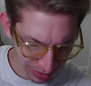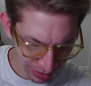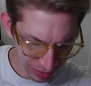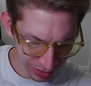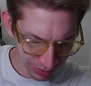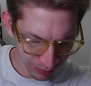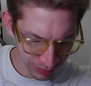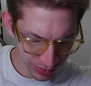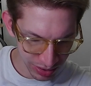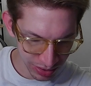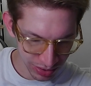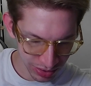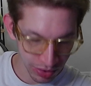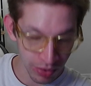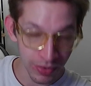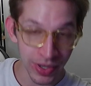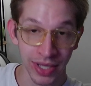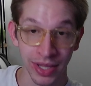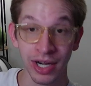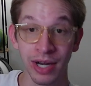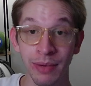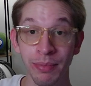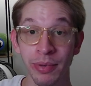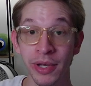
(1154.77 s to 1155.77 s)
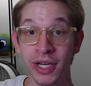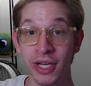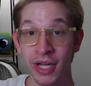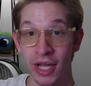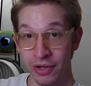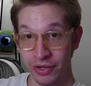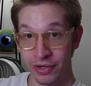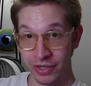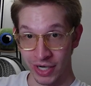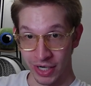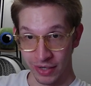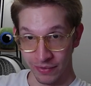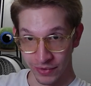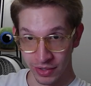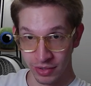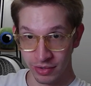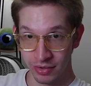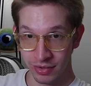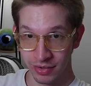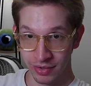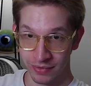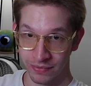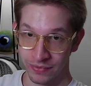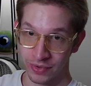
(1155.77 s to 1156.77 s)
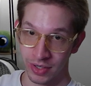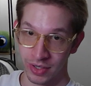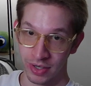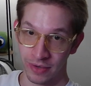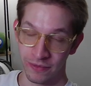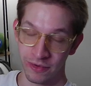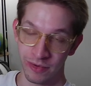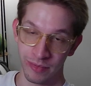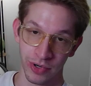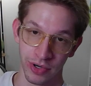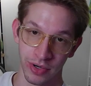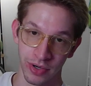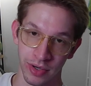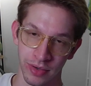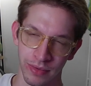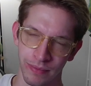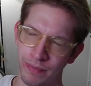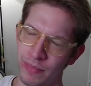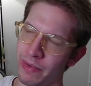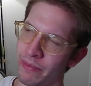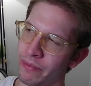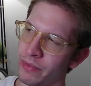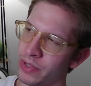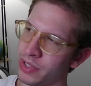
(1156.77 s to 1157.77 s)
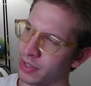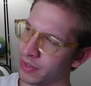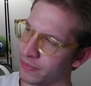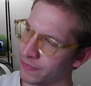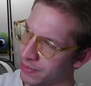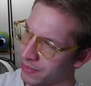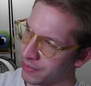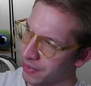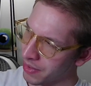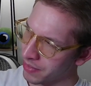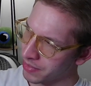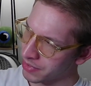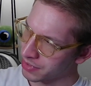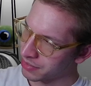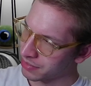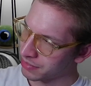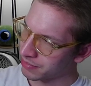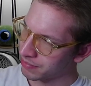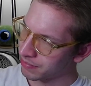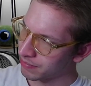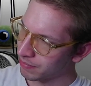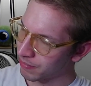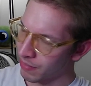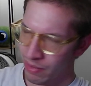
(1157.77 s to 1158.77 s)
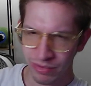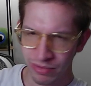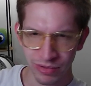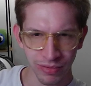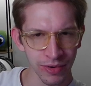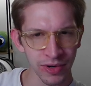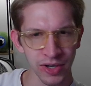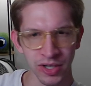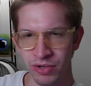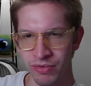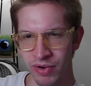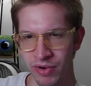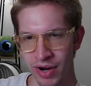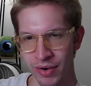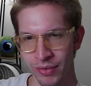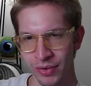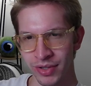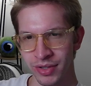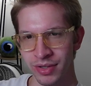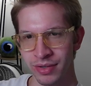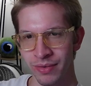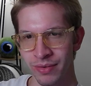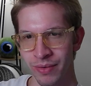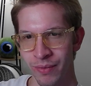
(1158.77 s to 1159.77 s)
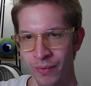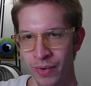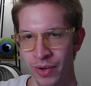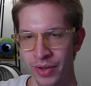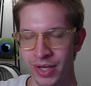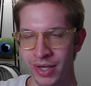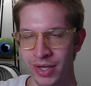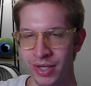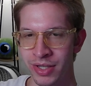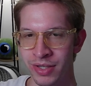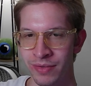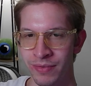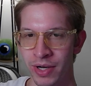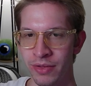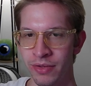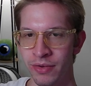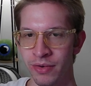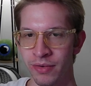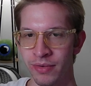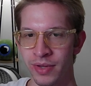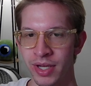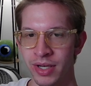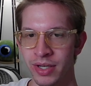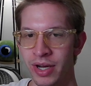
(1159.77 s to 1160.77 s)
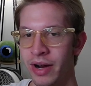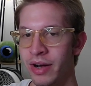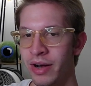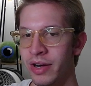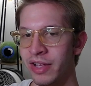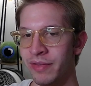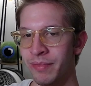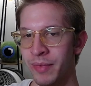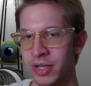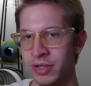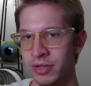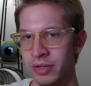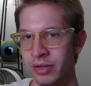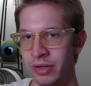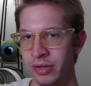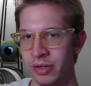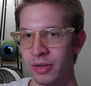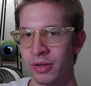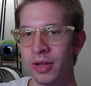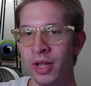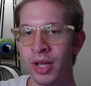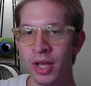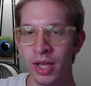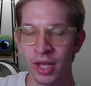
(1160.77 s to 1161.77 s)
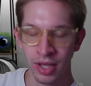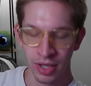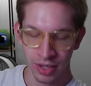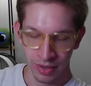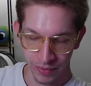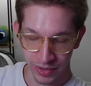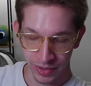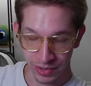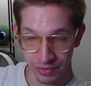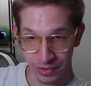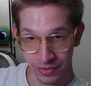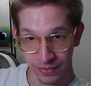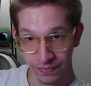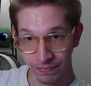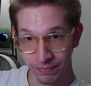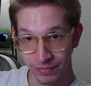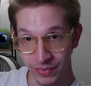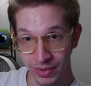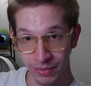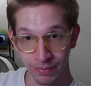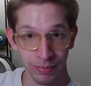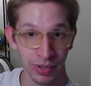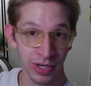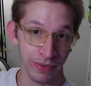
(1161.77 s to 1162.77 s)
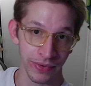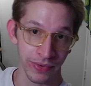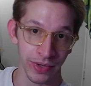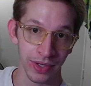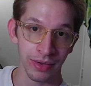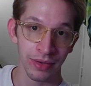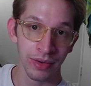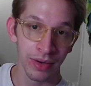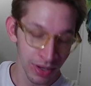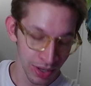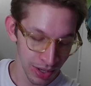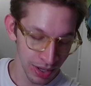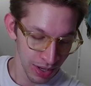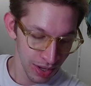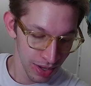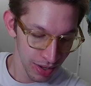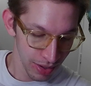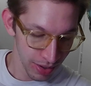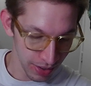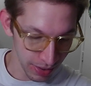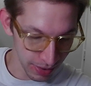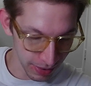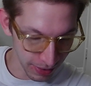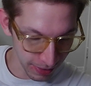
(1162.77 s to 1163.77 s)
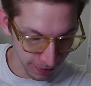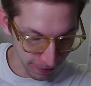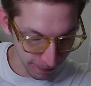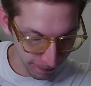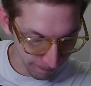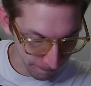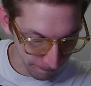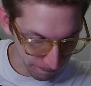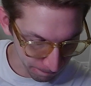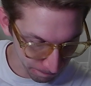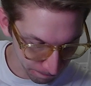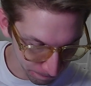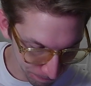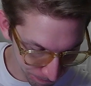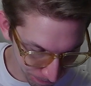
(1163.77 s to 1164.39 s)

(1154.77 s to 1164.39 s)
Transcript: then then I played Helldivers for a few more. Was it a few hours? It was 1 or 2 hours while they just read through the entirety of my journal, which was pretty fun. Um,